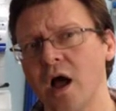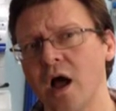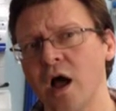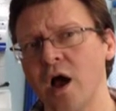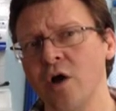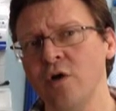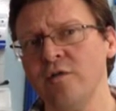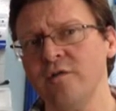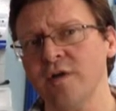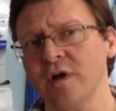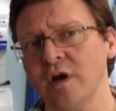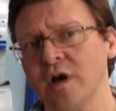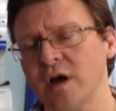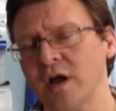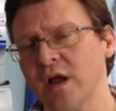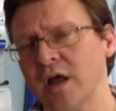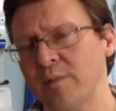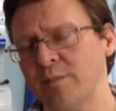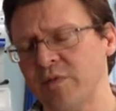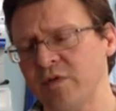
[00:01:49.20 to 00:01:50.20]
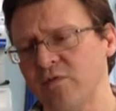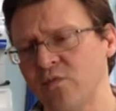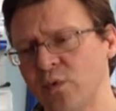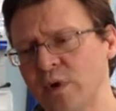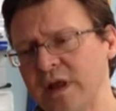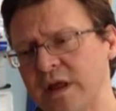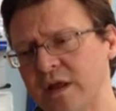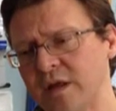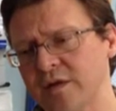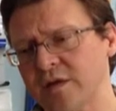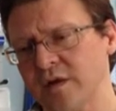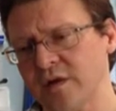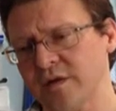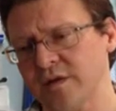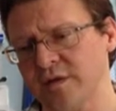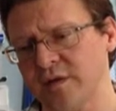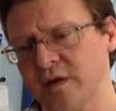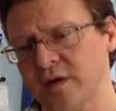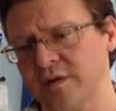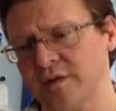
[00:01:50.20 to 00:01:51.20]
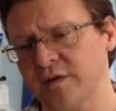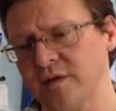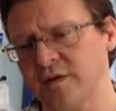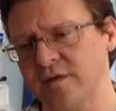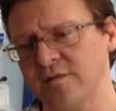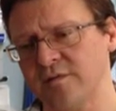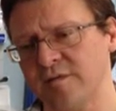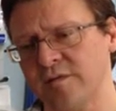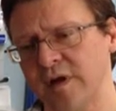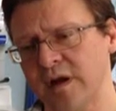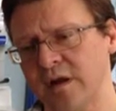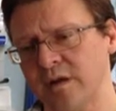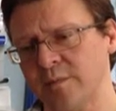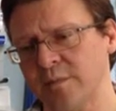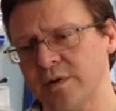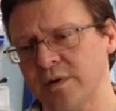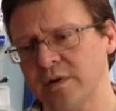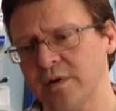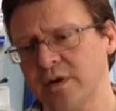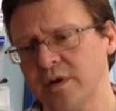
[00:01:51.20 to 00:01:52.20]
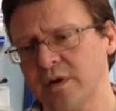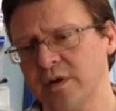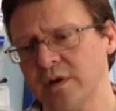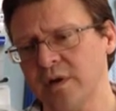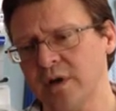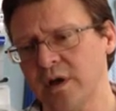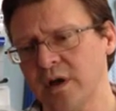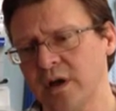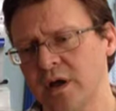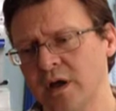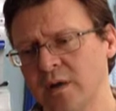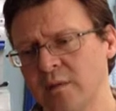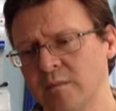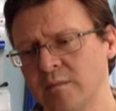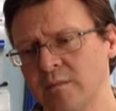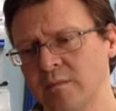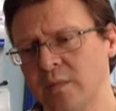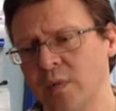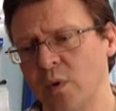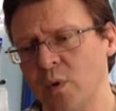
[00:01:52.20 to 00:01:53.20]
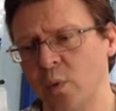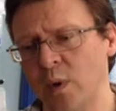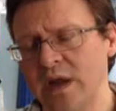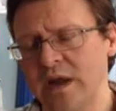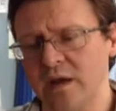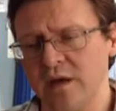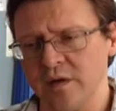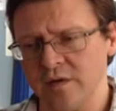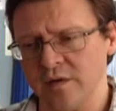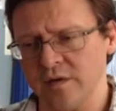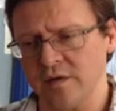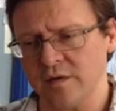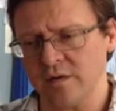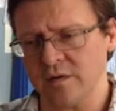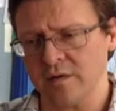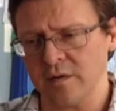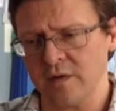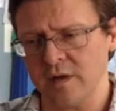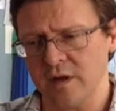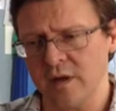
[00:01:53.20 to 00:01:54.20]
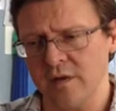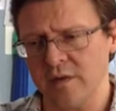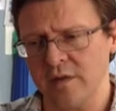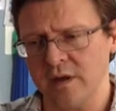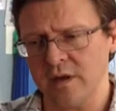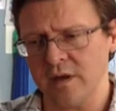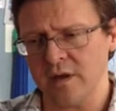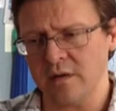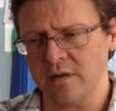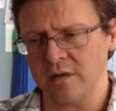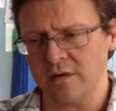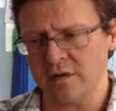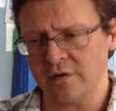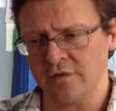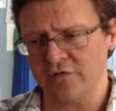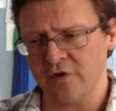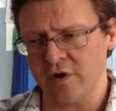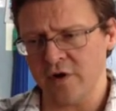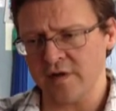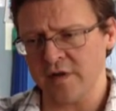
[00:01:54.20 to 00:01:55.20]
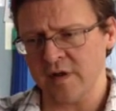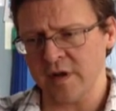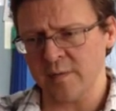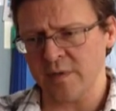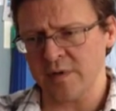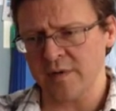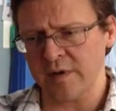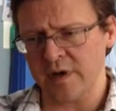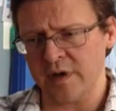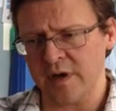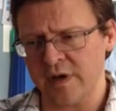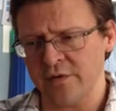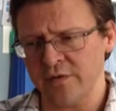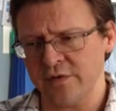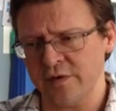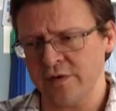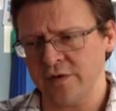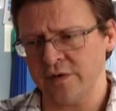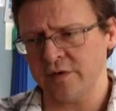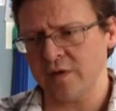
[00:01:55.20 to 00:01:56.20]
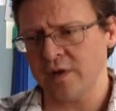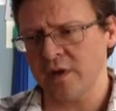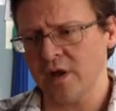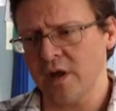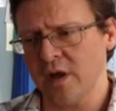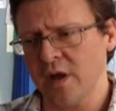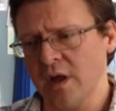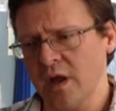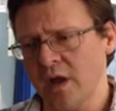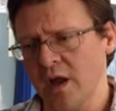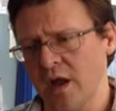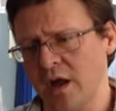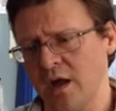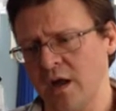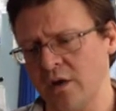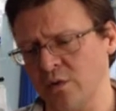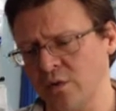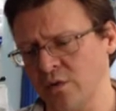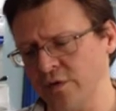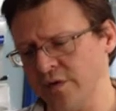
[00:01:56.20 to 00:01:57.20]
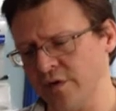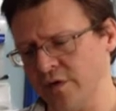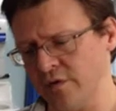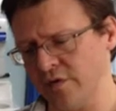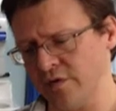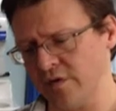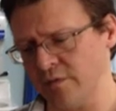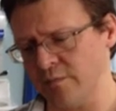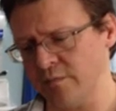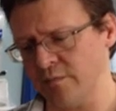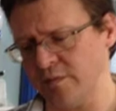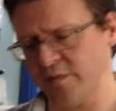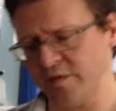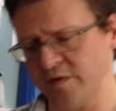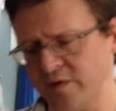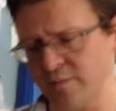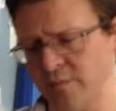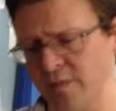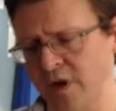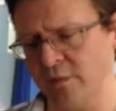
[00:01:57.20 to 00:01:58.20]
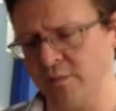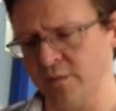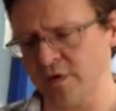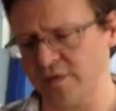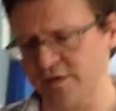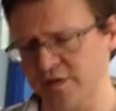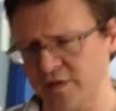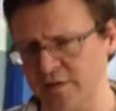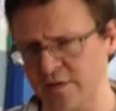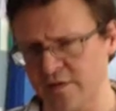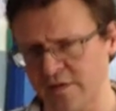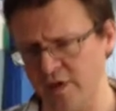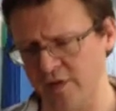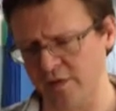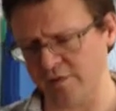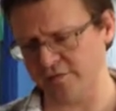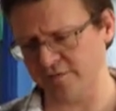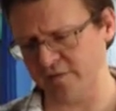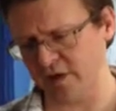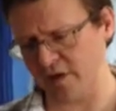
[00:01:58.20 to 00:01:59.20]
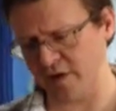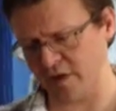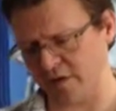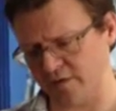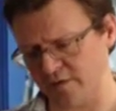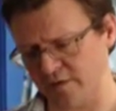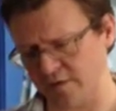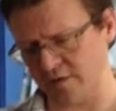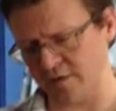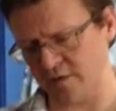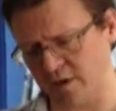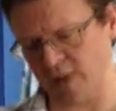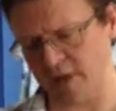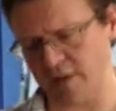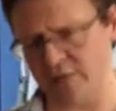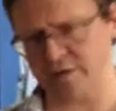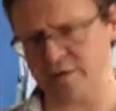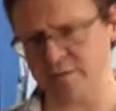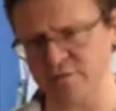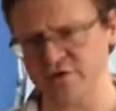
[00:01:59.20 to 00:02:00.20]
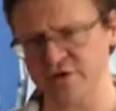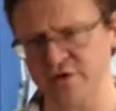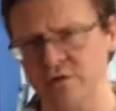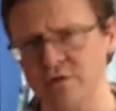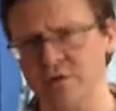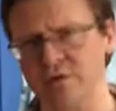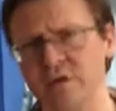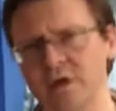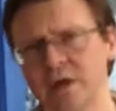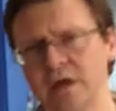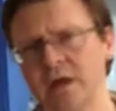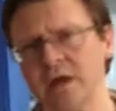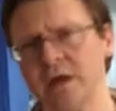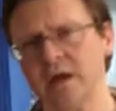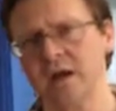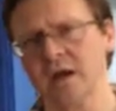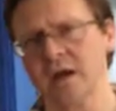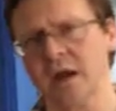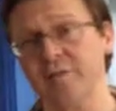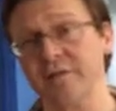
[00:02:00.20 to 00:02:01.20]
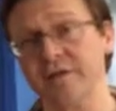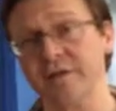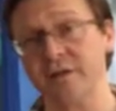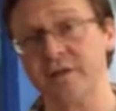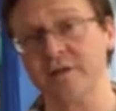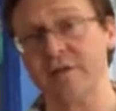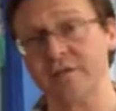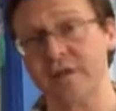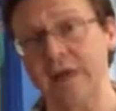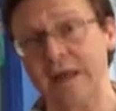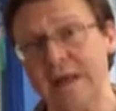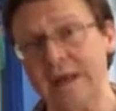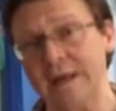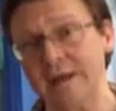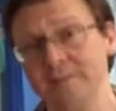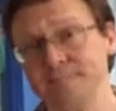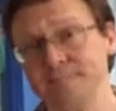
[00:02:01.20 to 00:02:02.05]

over a couple of weeks I started to develop weakness in the tricep, I noticed, and also some numbness in the fingers and some general clumsiness of the hand.